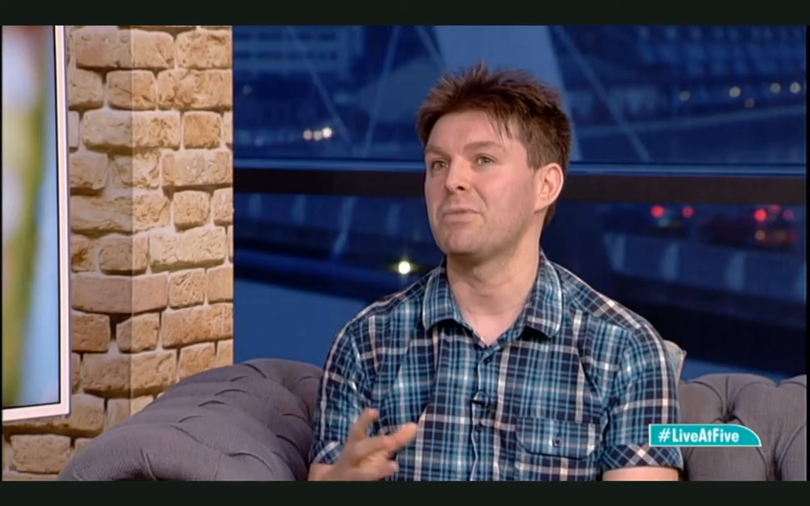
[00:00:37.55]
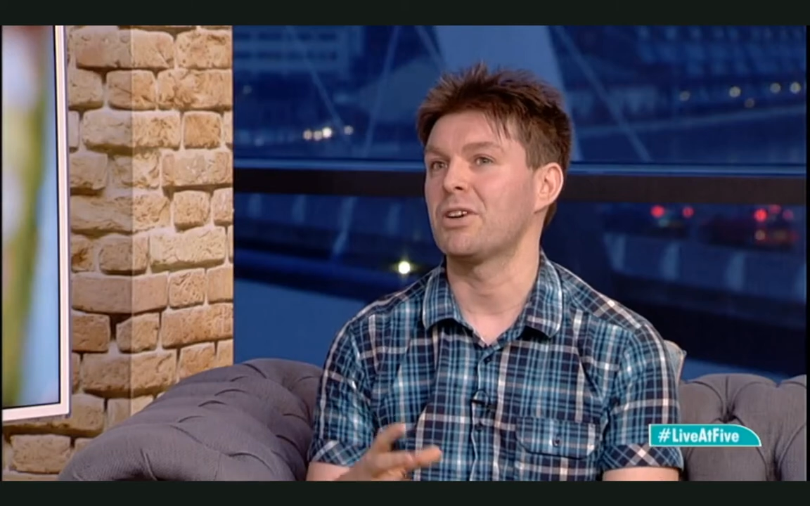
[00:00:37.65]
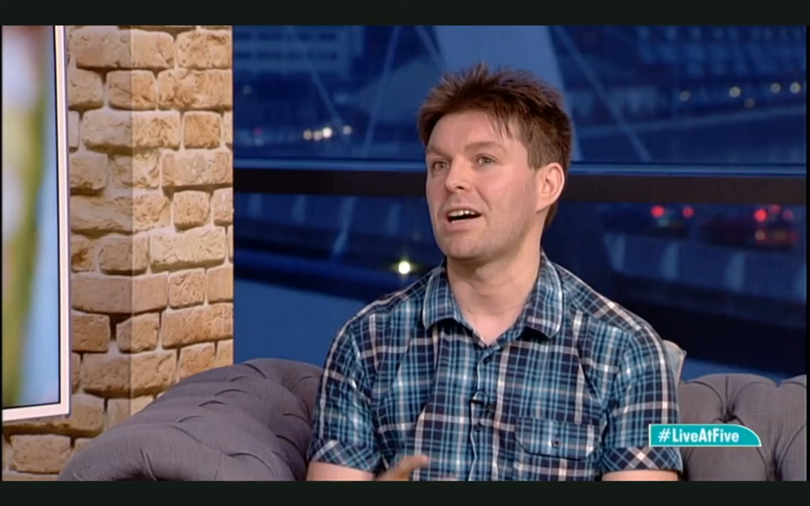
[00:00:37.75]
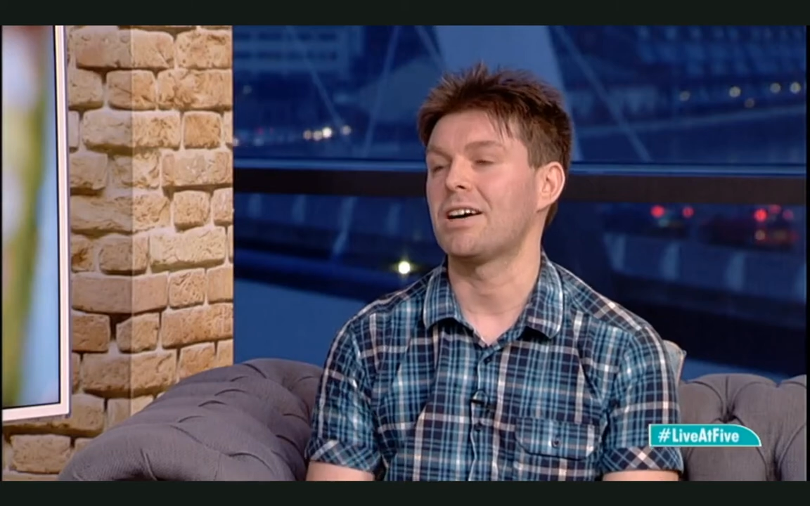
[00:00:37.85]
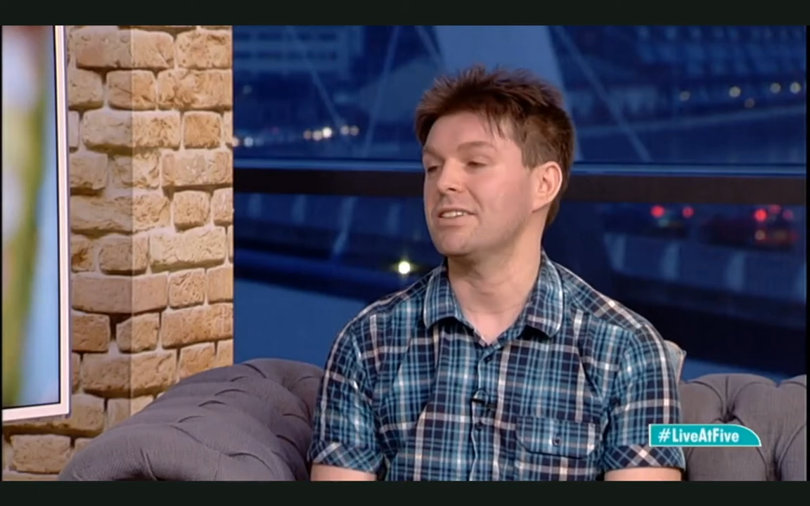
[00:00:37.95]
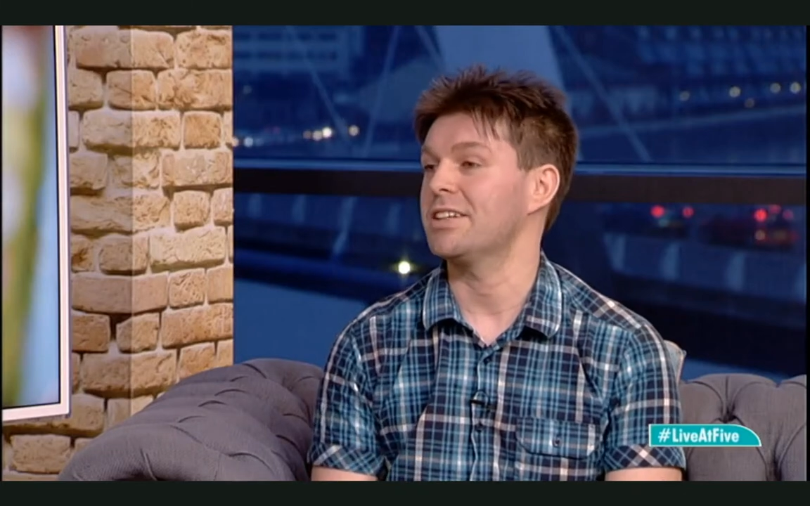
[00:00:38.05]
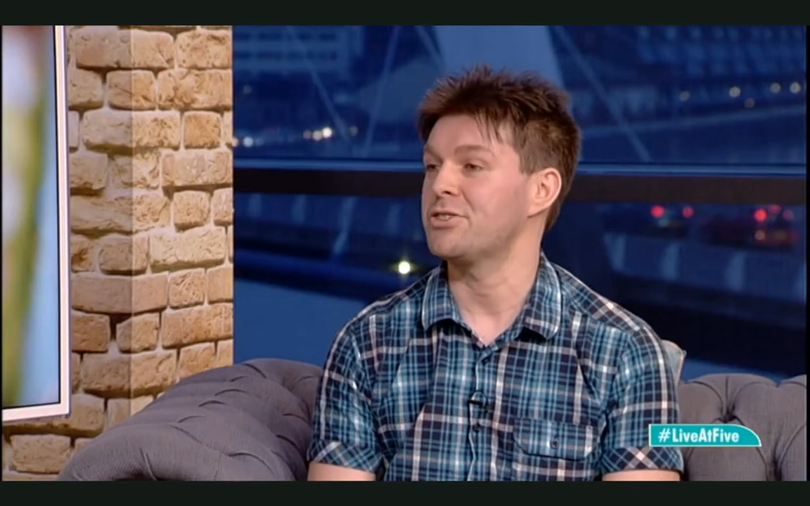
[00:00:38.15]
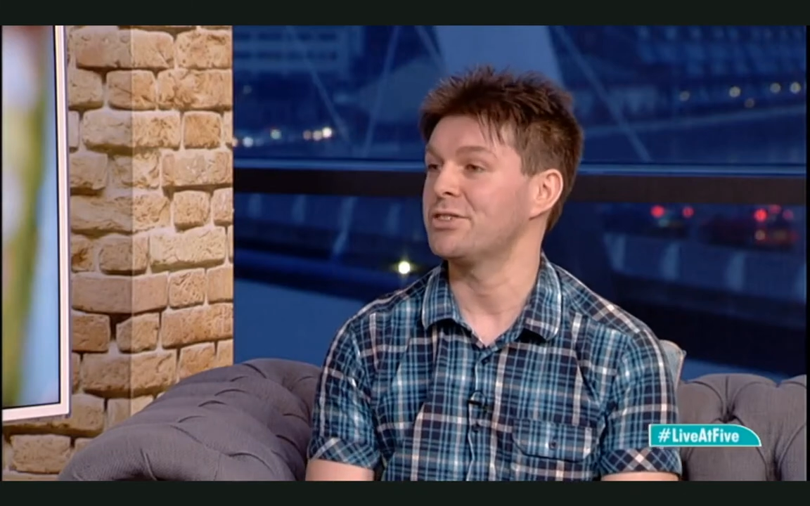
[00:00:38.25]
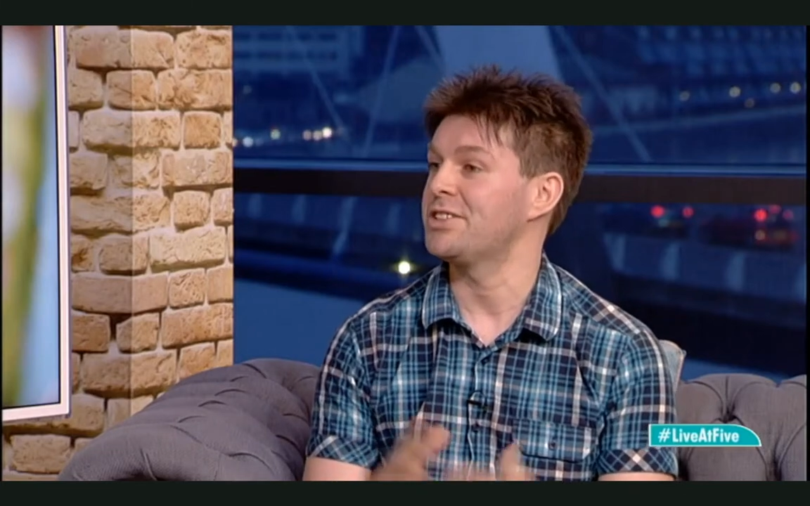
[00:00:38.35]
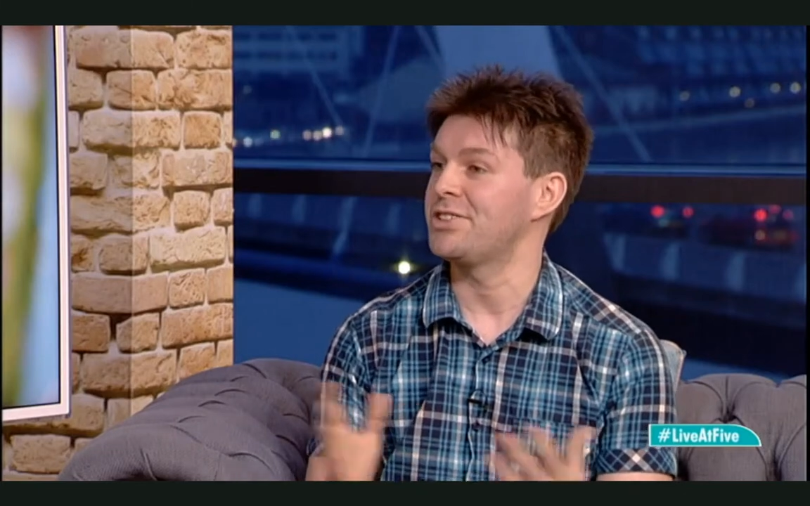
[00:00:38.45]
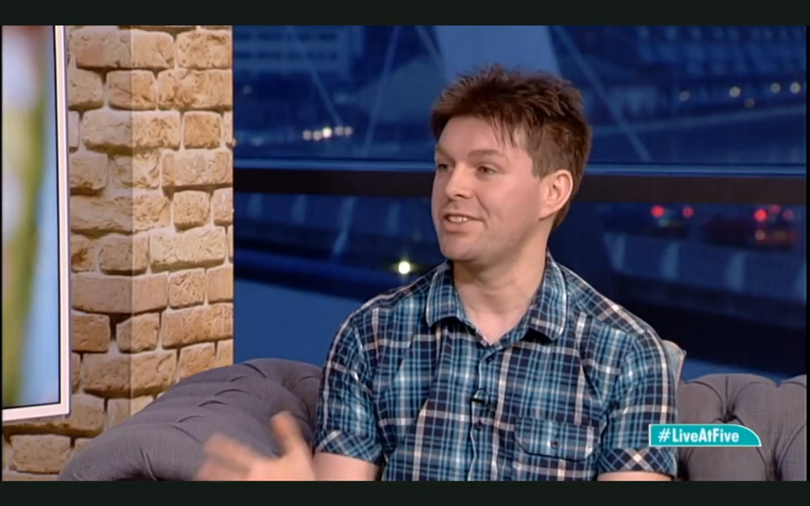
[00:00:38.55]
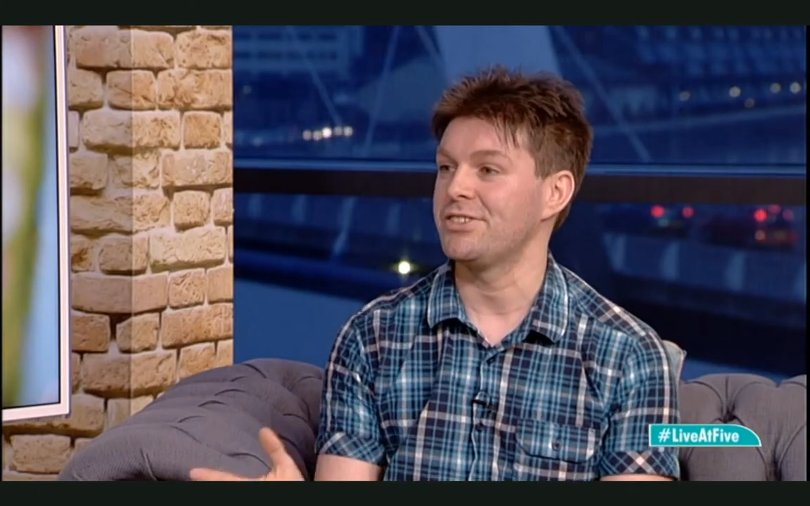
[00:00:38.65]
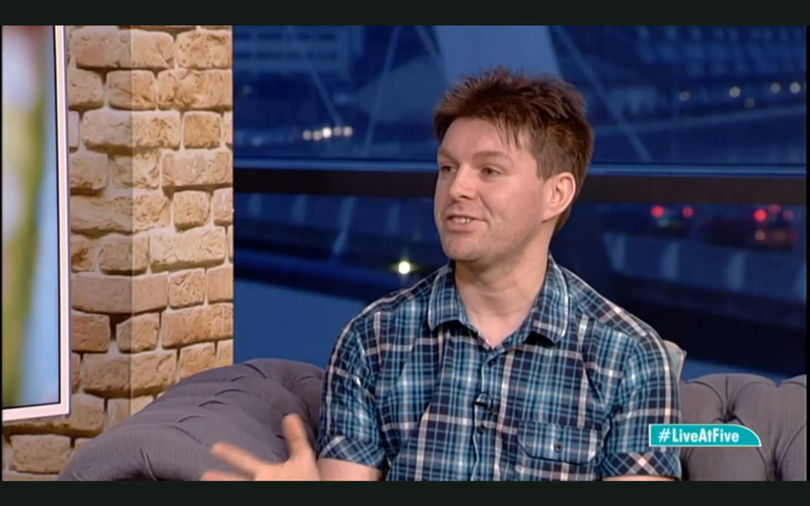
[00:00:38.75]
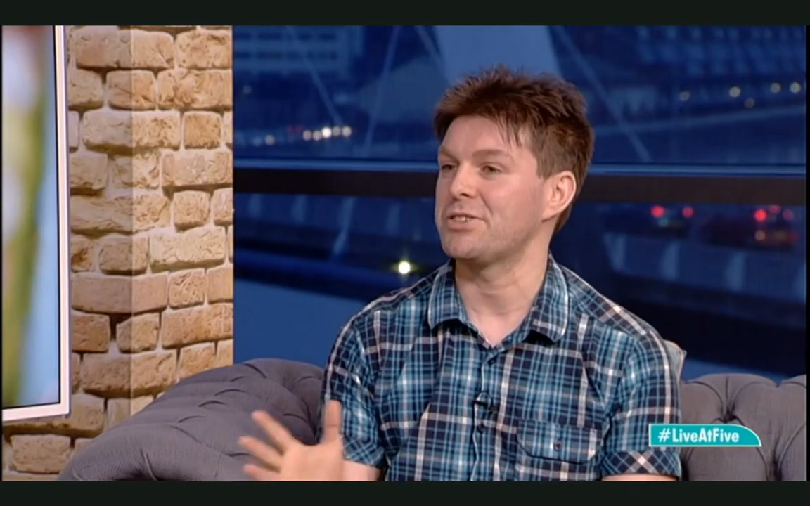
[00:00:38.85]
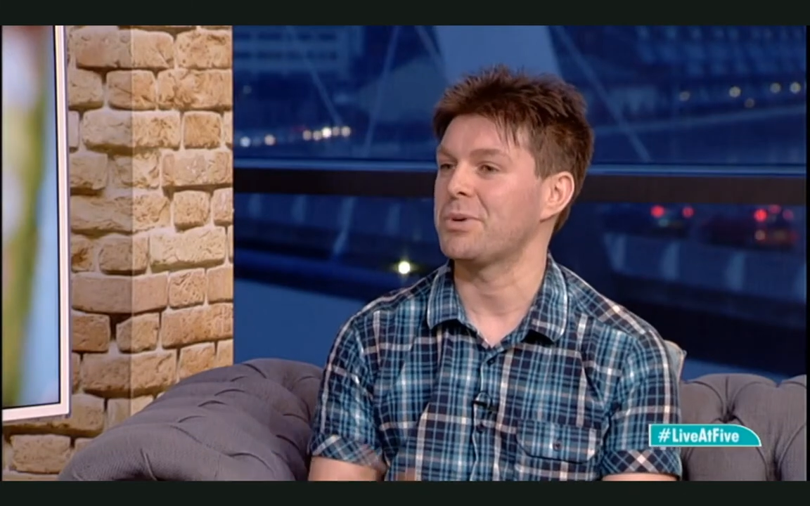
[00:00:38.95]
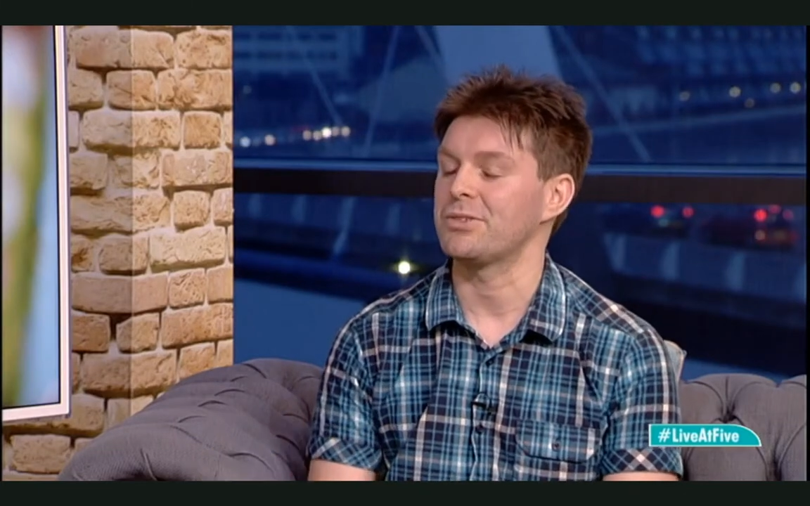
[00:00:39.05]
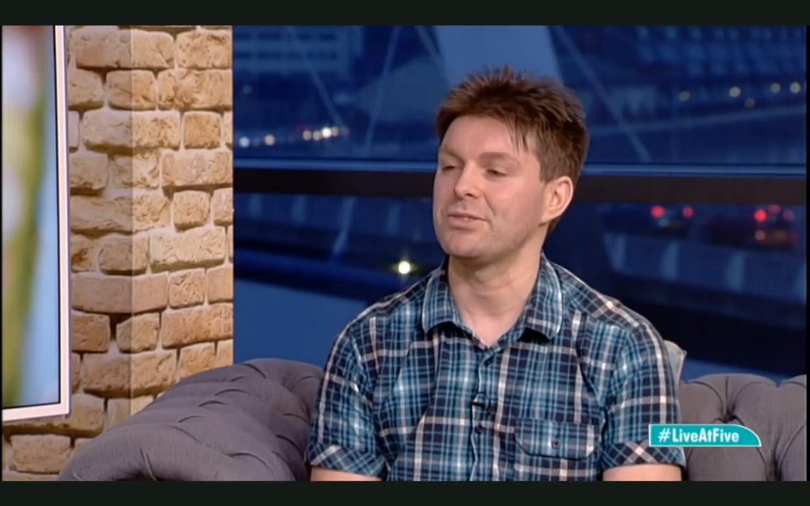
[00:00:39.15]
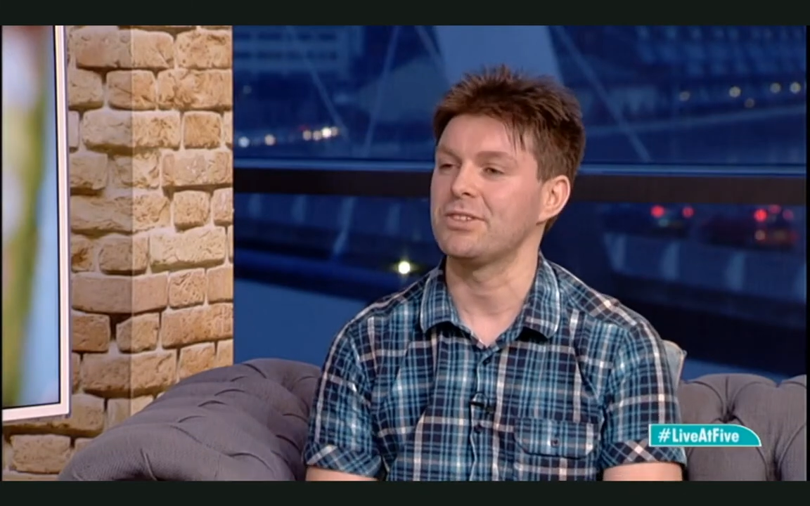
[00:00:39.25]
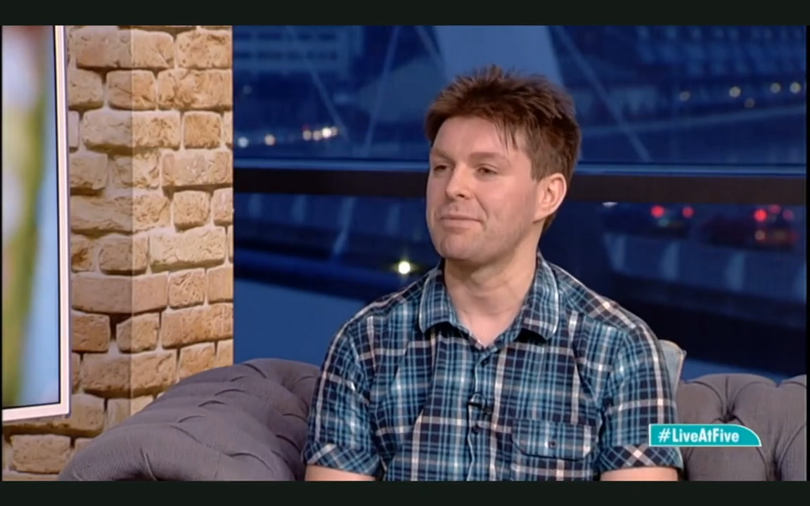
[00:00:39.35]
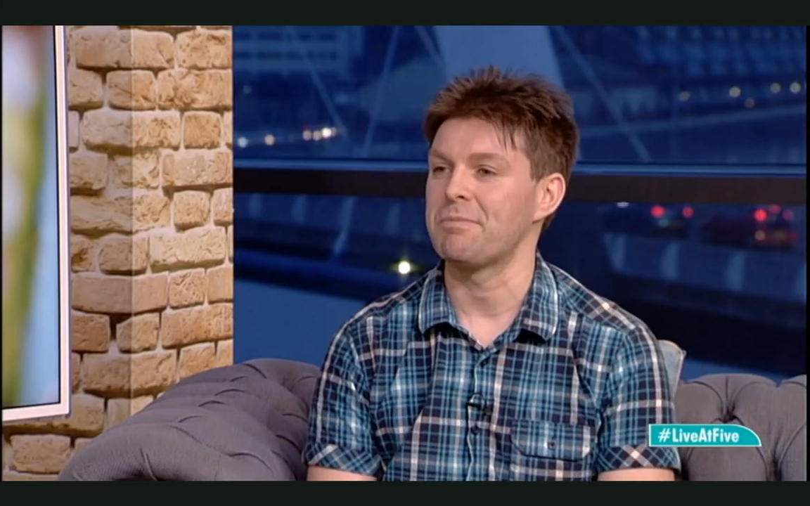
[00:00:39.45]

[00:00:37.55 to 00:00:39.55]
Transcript: their art literally changes the world.